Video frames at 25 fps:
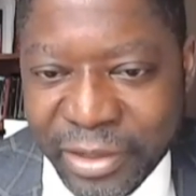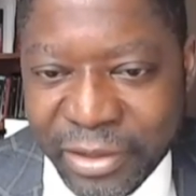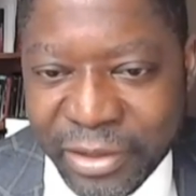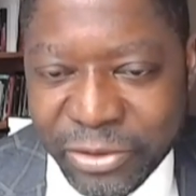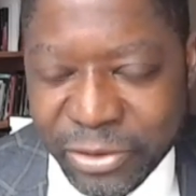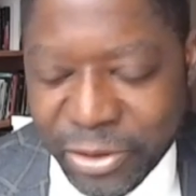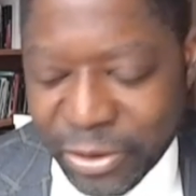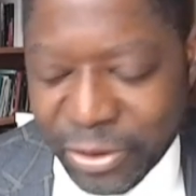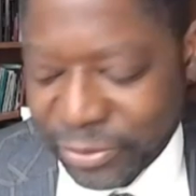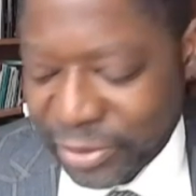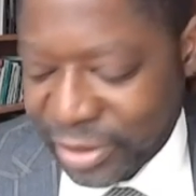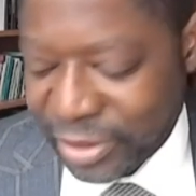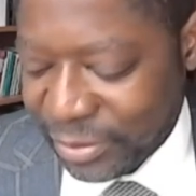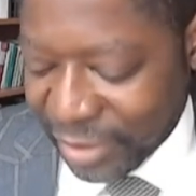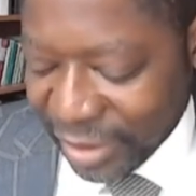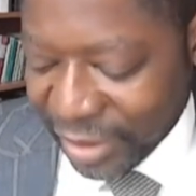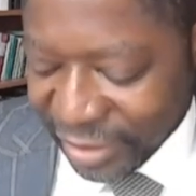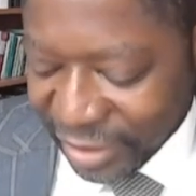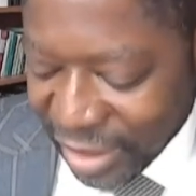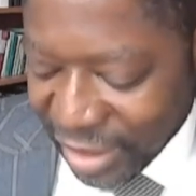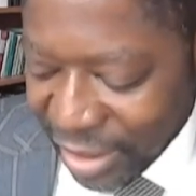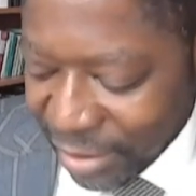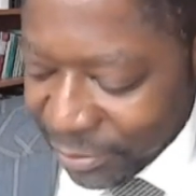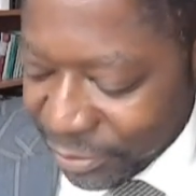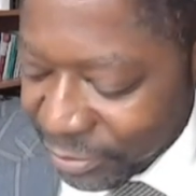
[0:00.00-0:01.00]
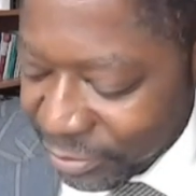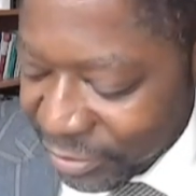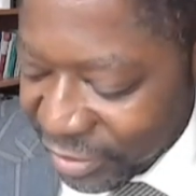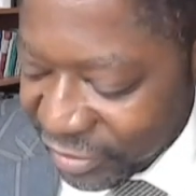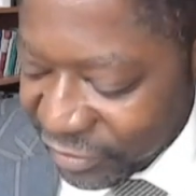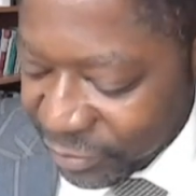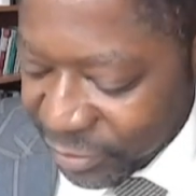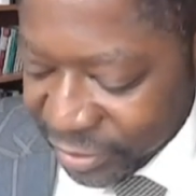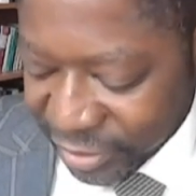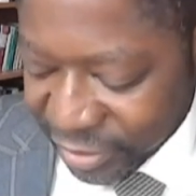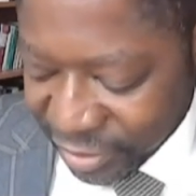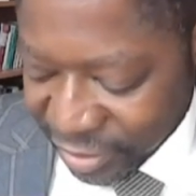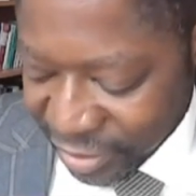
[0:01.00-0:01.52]
You don't need my compliments,
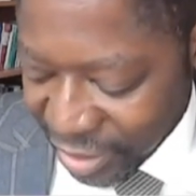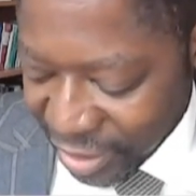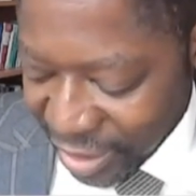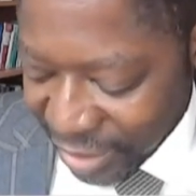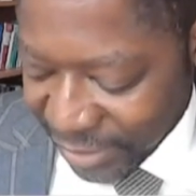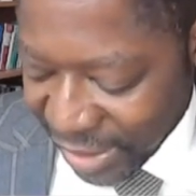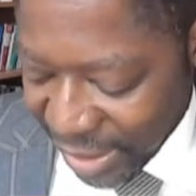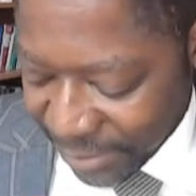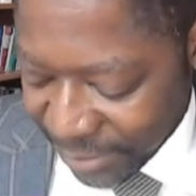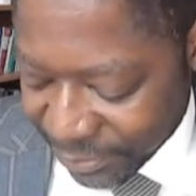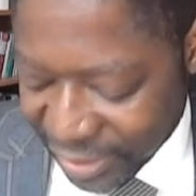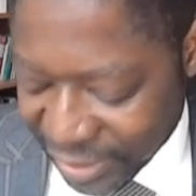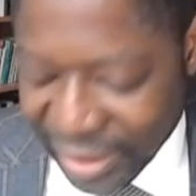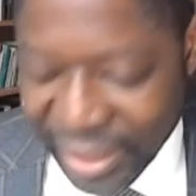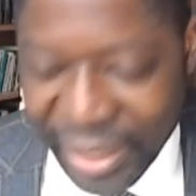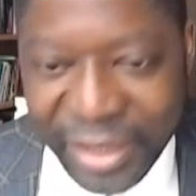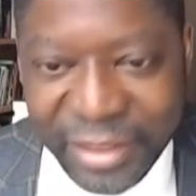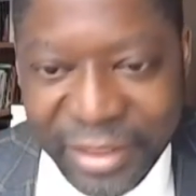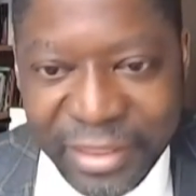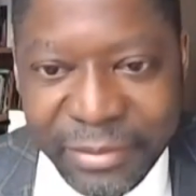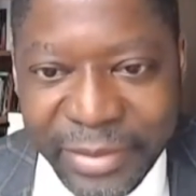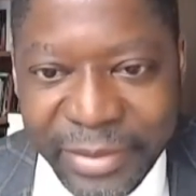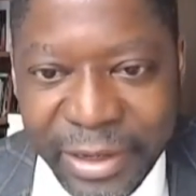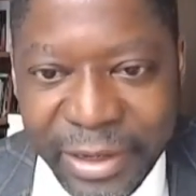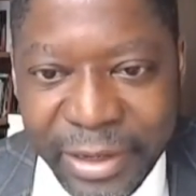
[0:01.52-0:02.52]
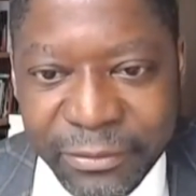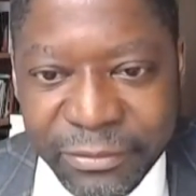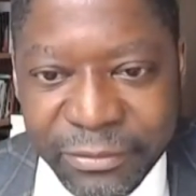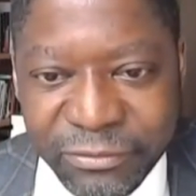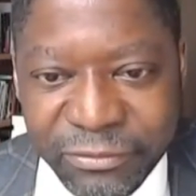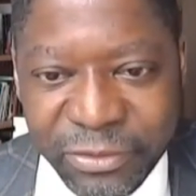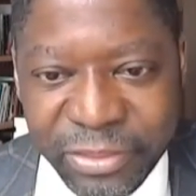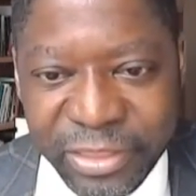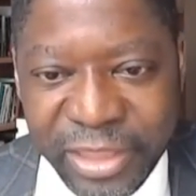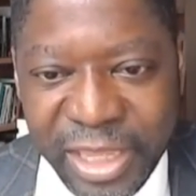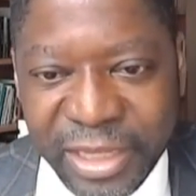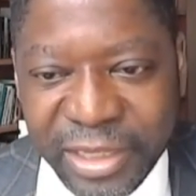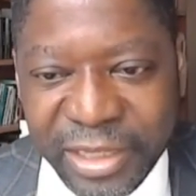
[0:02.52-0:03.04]
but I'm happy to hand them up. So
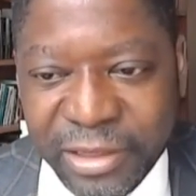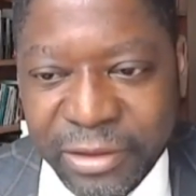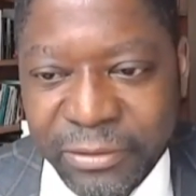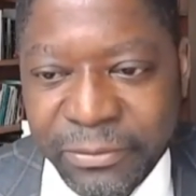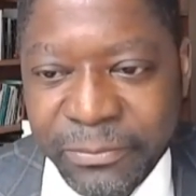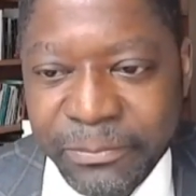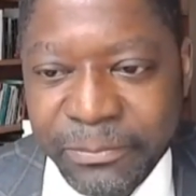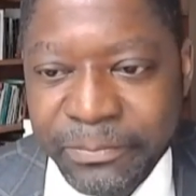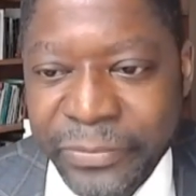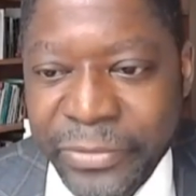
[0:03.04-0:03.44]
thank you.